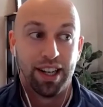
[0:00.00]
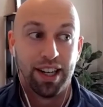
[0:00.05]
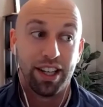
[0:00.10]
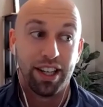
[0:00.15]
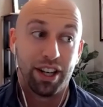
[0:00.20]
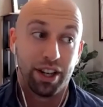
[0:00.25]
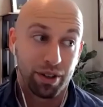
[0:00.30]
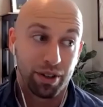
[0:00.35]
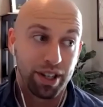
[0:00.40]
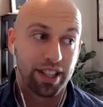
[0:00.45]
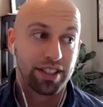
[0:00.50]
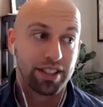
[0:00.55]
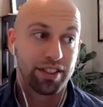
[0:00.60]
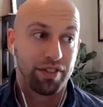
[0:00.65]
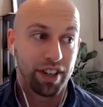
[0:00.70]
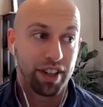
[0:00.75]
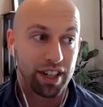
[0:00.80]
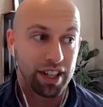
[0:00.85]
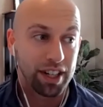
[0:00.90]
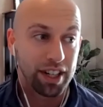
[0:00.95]
you know it's a
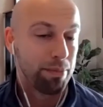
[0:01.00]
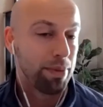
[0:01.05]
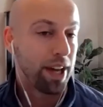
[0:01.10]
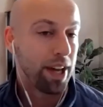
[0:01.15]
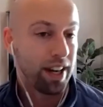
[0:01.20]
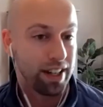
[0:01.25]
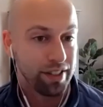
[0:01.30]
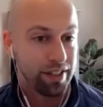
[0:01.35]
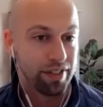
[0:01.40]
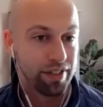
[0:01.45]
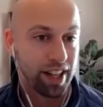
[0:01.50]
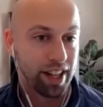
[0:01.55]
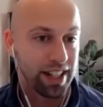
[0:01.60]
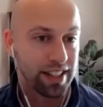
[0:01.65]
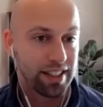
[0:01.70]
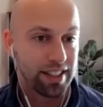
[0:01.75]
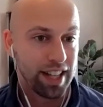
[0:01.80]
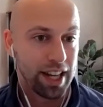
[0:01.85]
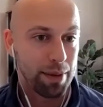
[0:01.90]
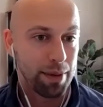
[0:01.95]
very competitive
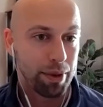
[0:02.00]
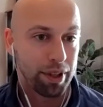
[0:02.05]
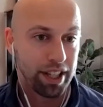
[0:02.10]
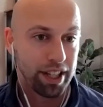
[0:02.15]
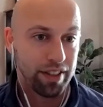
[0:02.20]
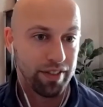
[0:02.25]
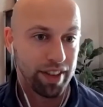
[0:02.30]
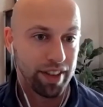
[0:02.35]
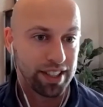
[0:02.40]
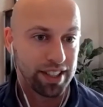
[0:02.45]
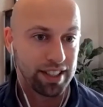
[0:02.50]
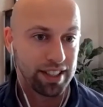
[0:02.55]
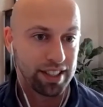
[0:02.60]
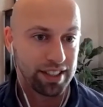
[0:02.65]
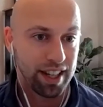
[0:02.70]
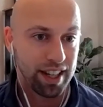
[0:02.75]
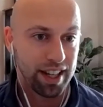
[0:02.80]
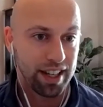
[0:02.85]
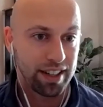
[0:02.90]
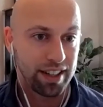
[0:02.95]
landscape on the investing
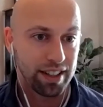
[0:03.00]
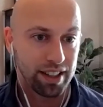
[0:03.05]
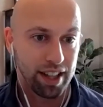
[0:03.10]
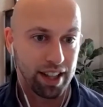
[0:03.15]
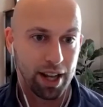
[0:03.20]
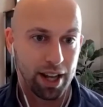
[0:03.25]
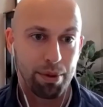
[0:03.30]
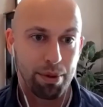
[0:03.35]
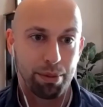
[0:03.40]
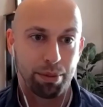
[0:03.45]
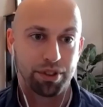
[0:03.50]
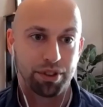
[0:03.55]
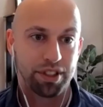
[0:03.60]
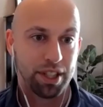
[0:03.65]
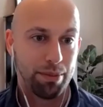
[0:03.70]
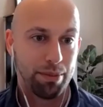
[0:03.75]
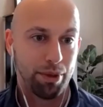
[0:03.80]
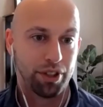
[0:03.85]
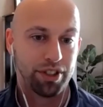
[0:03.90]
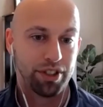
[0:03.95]
side a lot of people
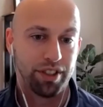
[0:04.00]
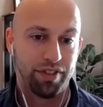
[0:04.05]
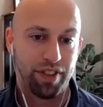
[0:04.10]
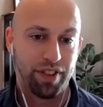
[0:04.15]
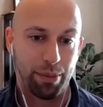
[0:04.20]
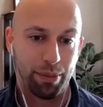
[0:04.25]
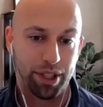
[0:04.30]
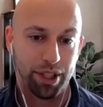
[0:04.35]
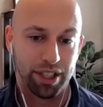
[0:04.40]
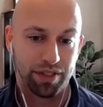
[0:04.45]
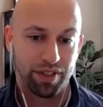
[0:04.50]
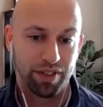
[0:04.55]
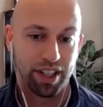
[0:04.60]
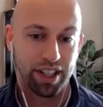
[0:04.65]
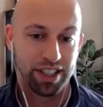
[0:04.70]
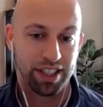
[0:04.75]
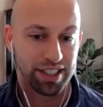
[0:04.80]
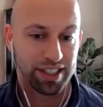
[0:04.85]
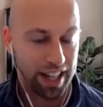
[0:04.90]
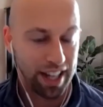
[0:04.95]
see multifamily as
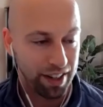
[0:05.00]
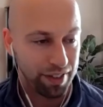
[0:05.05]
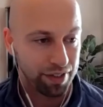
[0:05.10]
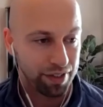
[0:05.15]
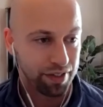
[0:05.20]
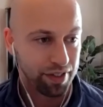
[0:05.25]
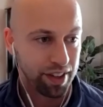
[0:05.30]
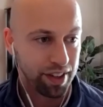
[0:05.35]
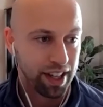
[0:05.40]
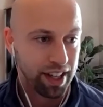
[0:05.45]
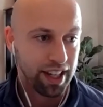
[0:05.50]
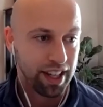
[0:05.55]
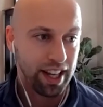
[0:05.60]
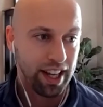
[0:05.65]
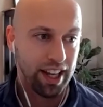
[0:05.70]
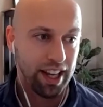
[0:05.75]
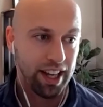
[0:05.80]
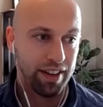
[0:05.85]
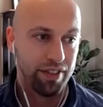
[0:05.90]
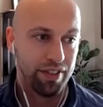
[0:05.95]
very safe
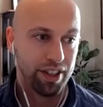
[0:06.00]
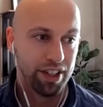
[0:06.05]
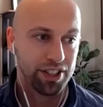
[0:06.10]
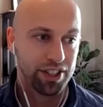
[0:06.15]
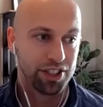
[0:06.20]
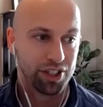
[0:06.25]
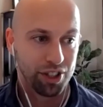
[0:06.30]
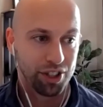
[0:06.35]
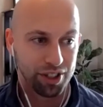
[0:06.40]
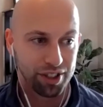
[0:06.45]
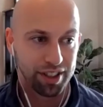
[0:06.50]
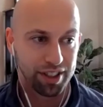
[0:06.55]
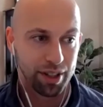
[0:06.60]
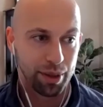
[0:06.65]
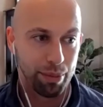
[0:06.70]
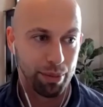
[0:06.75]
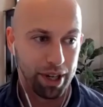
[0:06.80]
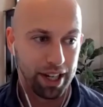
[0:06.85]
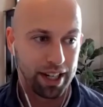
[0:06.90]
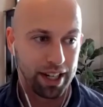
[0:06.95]
and very certain
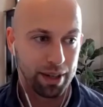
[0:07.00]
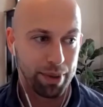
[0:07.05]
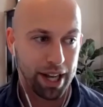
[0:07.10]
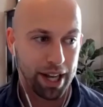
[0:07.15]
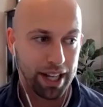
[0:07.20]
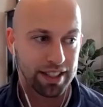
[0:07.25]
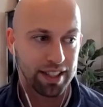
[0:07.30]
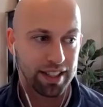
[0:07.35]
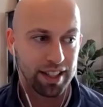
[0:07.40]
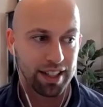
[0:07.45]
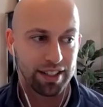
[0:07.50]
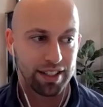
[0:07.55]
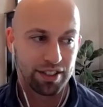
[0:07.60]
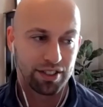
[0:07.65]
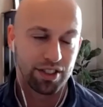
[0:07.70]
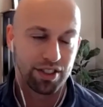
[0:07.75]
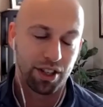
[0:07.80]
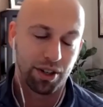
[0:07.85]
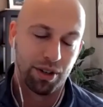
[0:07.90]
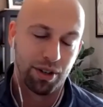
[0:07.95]
in many capacities
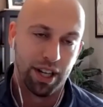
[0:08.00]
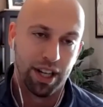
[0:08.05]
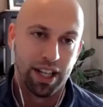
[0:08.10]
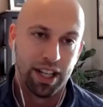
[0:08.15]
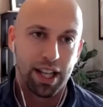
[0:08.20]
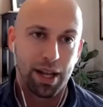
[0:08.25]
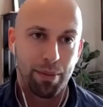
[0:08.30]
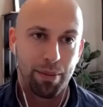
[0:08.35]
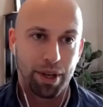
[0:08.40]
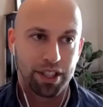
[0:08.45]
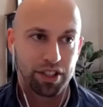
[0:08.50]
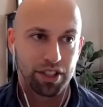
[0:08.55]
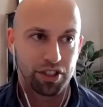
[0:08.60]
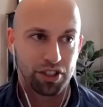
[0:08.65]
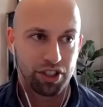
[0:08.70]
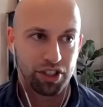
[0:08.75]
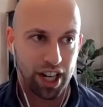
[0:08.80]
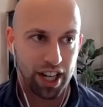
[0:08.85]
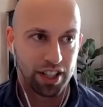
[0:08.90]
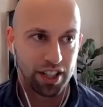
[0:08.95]
and so that makes
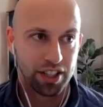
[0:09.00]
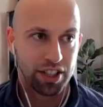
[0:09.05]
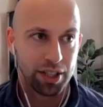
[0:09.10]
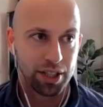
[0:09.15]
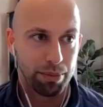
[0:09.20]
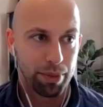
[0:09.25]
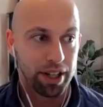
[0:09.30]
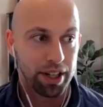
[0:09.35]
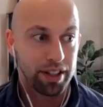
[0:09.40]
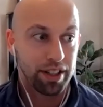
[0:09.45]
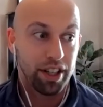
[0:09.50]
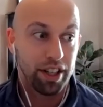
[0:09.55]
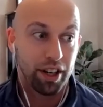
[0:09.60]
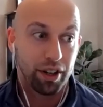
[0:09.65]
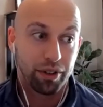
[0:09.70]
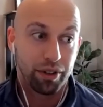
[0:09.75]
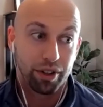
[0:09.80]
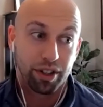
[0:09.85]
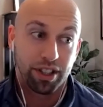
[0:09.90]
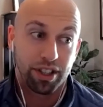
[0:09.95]
it challenging but you
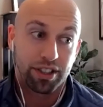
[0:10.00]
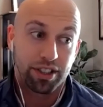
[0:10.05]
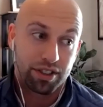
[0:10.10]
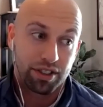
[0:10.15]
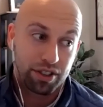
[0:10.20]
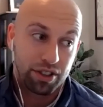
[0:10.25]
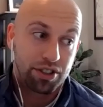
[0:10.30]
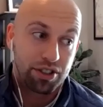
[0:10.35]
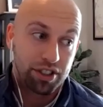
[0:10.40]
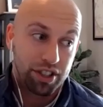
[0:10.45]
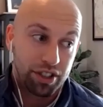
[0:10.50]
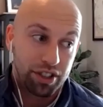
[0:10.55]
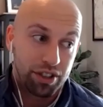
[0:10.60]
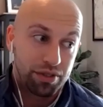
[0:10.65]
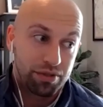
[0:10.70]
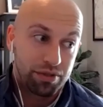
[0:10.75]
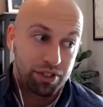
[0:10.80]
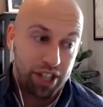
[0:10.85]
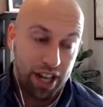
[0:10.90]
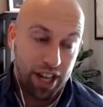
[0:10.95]
know there is there's
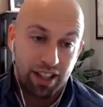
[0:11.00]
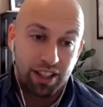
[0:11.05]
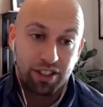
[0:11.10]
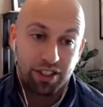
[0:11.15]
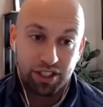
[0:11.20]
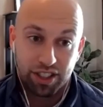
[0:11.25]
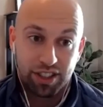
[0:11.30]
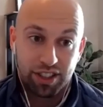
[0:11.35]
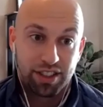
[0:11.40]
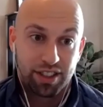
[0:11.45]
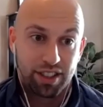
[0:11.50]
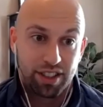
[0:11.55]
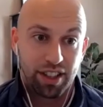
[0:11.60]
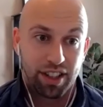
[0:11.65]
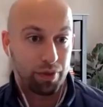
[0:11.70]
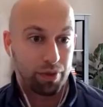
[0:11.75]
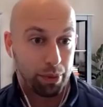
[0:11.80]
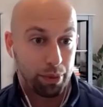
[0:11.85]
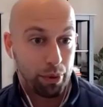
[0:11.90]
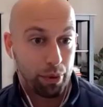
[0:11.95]
still challenges
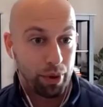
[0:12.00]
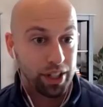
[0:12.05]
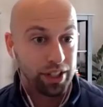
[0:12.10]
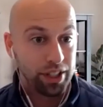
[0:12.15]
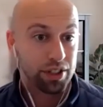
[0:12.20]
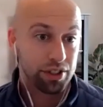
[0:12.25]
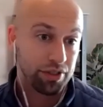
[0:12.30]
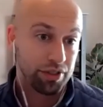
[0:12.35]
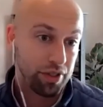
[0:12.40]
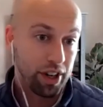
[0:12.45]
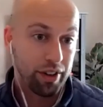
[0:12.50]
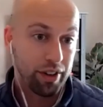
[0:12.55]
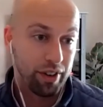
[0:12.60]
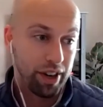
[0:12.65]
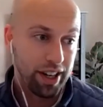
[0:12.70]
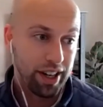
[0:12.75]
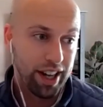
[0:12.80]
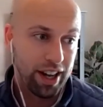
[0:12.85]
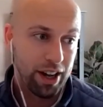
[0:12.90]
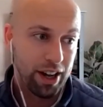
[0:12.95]
from the renters front
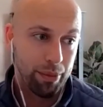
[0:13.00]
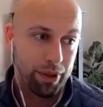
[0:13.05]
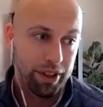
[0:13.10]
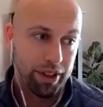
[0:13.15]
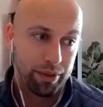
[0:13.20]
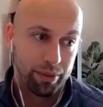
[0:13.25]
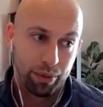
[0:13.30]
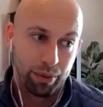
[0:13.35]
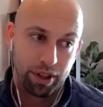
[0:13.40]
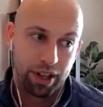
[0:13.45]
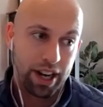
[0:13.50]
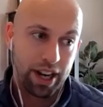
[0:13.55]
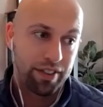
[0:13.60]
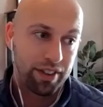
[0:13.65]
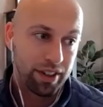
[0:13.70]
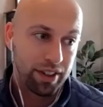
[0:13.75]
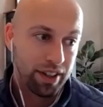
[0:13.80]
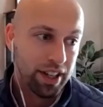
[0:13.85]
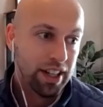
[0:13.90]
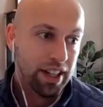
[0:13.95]
right now i mean we're
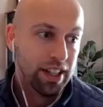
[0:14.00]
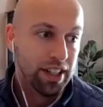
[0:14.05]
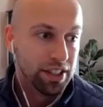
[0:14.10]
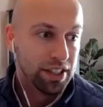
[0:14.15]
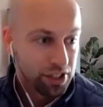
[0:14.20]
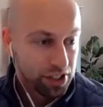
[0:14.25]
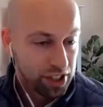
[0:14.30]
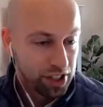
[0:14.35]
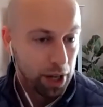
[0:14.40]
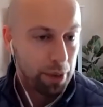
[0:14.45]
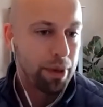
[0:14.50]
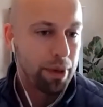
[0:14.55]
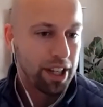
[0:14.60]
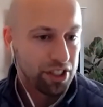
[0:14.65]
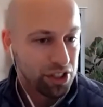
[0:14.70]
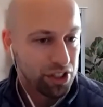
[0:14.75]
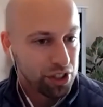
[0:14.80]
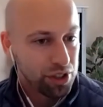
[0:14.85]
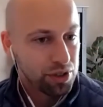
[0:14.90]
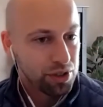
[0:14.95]
having some
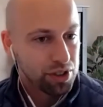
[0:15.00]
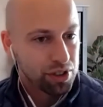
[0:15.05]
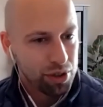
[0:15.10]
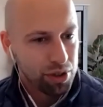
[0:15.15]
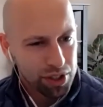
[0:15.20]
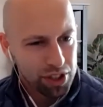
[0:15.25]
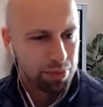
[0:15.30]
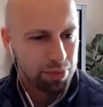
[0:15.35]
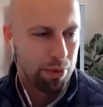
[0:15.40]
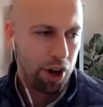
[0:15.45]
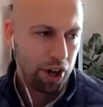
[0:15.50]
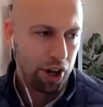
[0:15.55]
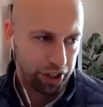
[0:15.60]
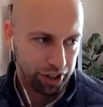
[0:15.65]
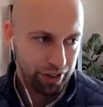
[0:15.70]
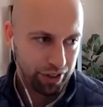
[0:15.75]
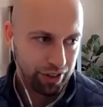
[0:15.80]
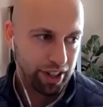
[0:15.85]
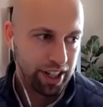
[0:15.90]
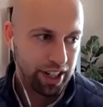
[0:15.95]
issues to a small
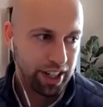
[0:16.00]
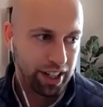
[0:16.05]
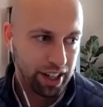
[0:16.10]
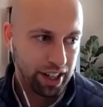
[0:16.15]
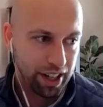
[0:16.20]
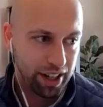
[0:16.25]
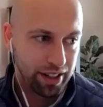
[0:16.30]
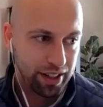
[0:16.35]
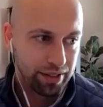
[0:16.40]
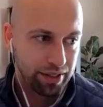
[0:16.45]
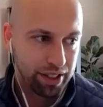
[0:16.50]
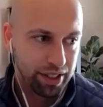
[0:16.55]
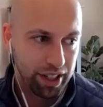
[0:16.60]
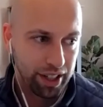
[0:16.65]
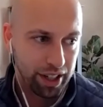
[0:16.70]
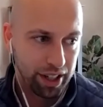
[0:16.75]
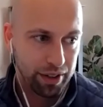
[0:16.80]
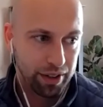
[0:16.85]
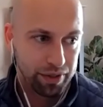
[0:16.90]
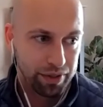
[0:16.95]
degree on you
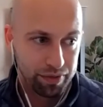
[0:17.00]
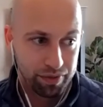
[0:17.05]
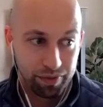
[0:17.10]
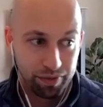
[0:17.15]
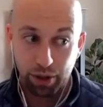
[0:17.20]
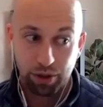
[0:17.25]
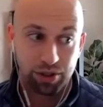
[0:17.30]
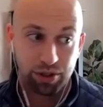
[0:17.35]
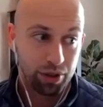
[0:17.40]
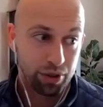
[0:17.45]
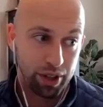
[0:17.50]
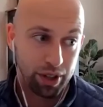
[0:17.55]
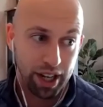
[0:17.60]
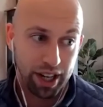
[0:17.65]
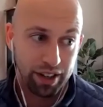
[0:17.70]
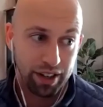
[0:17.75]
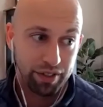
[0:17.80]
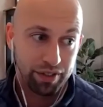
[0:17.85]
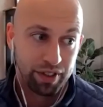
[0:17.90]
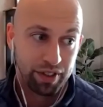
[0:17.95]
know folks who
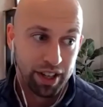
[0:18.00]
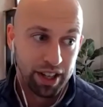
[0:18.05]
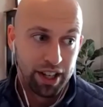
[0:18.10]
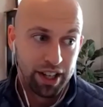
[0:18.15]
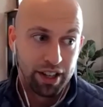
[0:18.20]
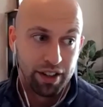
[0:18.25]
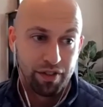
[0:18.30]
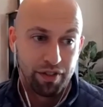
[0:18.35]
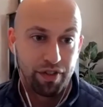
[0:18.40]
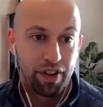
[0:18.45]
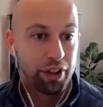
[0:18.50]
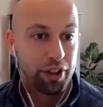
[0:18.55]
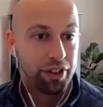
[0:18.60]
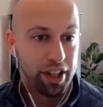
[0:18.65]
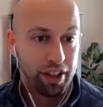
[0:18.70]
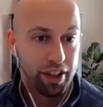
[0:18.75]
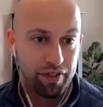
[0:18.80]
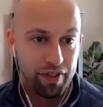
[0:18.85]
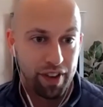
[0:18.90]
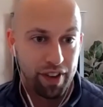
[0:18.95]
have felt
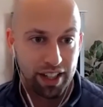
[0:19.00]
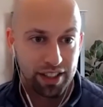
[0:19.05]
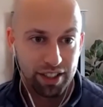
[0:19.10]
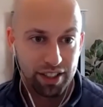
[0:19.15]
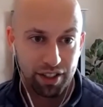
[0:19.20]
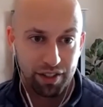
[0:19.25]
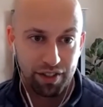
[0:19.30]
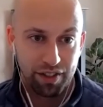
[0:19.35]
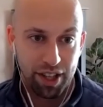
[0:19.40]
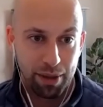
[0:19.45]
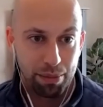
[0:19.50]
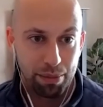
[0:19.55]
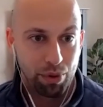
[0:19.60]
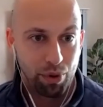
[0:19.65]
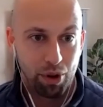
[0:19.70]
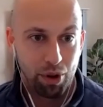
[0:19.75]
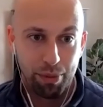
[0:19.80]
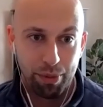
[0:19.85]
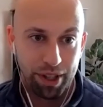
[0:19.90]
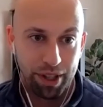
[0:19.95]
the effects of the
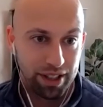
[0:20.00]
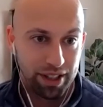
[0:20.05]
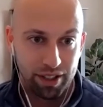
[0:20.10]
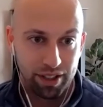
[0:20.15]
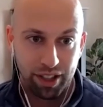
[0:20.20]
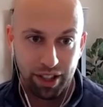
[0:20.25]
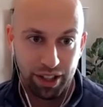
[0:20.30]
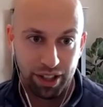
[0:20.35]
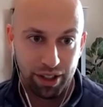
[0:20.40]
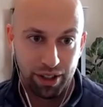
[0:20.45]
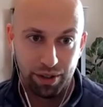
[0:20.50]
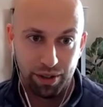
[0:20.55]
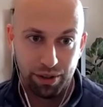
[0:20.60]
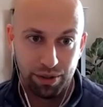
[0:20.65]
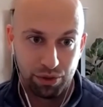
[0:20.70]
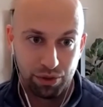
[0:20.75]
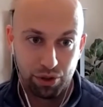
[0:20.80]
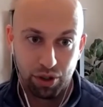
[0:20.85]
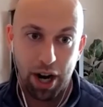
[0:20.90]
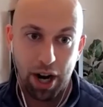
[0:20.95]
employment you
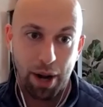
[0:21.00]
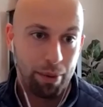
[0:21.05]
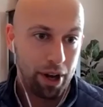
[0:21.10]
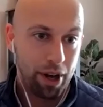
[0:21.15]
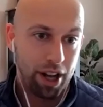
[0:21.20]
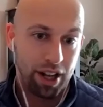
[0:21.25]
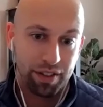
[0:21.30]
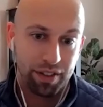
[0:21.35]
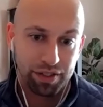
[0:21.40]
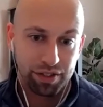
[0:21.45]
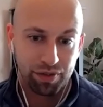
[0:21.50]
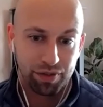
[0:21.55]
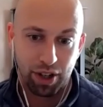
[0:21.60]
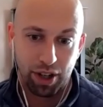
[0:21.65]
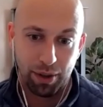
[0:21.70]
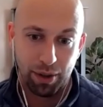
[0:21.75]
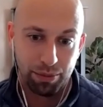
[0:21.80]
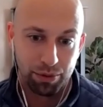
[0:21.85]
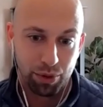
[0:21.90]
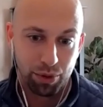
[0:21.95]
know drop offs
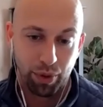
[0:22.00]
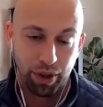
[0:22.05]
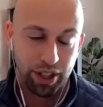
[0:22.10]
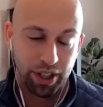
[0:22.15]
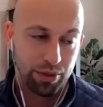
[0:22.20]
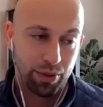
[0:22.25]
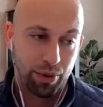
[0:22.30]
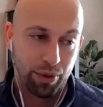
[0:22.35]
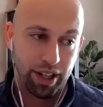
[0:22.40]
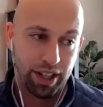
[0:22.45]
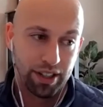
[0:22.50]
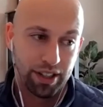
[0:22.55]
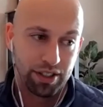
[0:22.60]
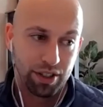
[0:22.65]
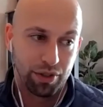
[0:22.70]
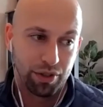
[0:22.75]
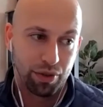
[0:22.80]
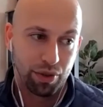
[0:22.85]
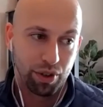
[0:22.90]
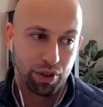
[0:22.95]
from 2020 and
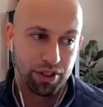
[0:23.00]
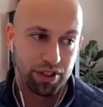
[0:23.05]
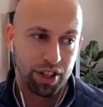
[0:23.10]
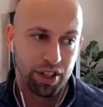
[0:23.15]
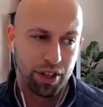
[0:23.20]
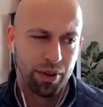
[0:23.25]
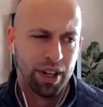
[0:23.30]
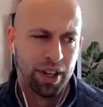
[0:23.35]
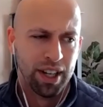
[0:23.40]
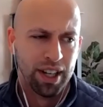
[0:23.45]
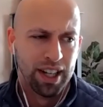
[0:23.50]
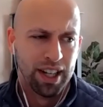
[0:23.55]
so forth so